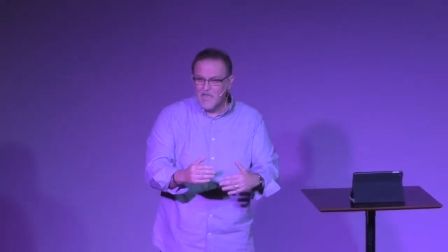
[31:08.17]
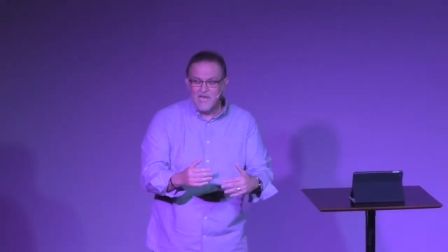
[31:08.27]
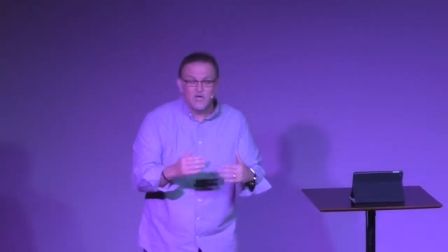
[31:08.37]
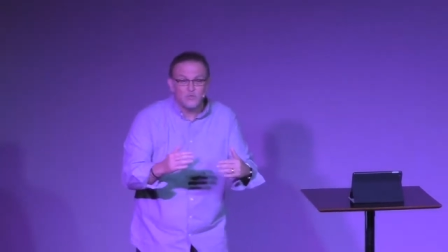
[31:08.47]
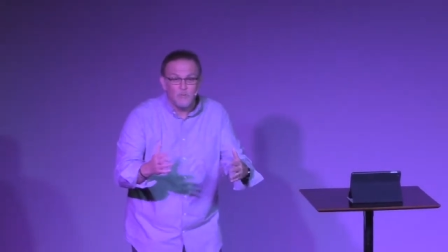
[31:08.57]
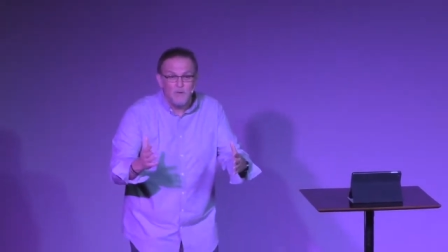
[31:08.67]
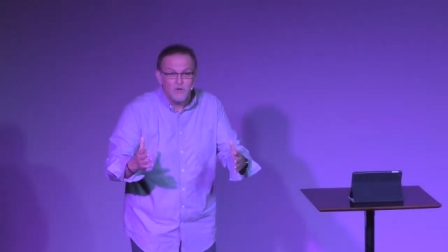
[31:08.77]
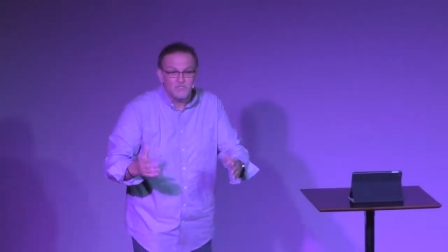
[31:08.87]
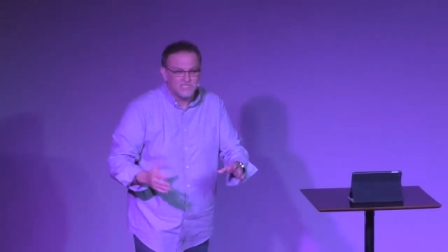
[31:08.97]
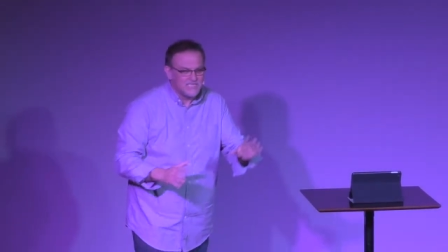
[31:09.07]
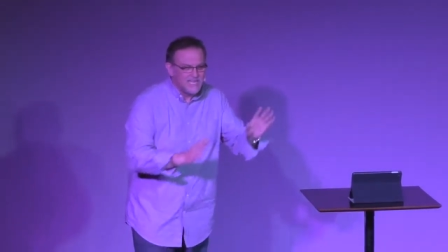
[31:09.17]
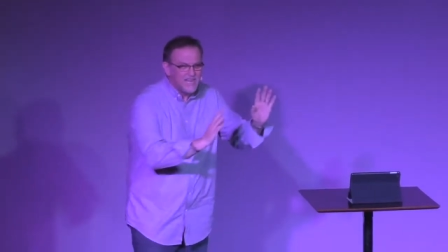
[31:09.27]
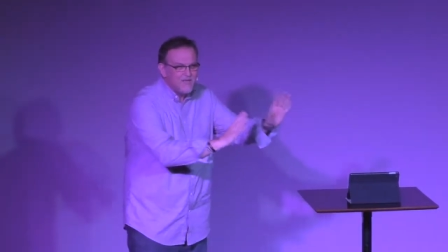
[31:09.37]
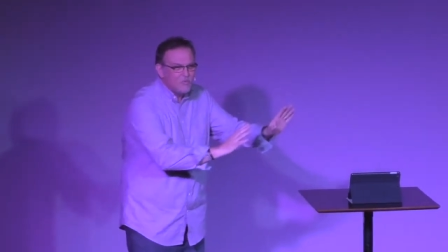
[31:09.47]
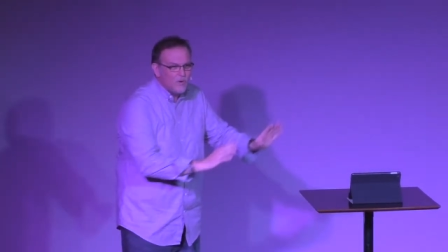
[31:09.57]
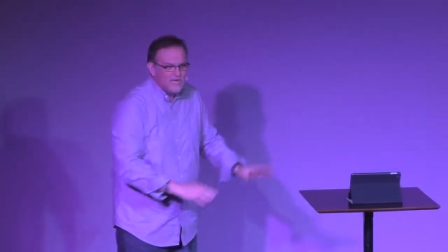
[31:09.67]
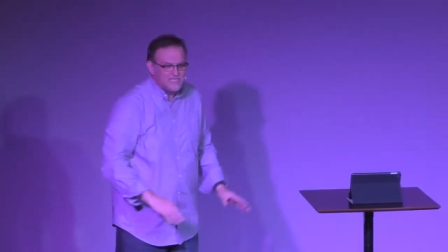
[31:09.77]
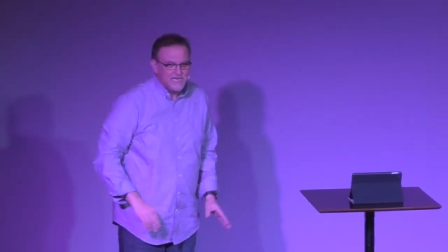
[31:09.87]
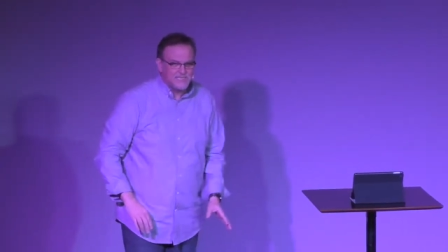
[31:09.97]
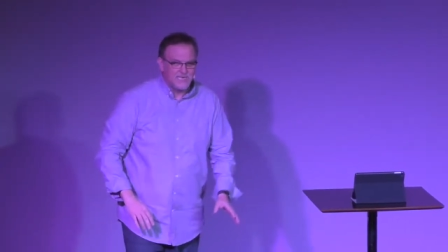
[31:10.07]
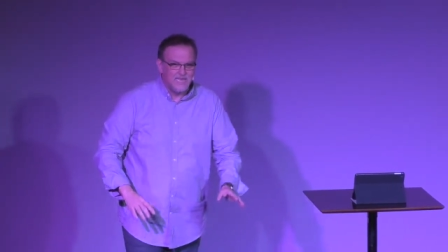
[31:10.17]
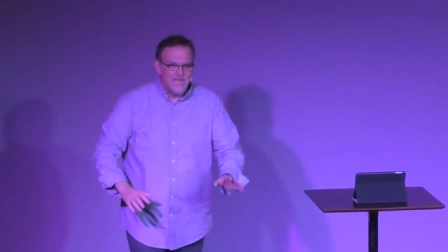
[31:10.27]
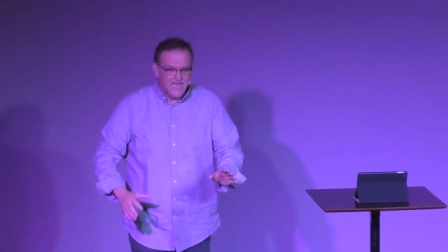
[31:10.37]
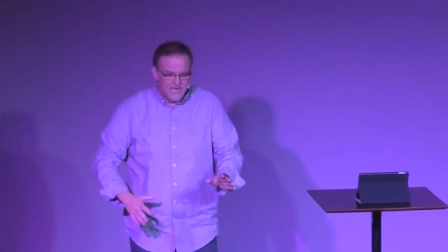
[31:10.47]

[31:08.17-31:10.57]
And here's what Moses says. I love the way he says it.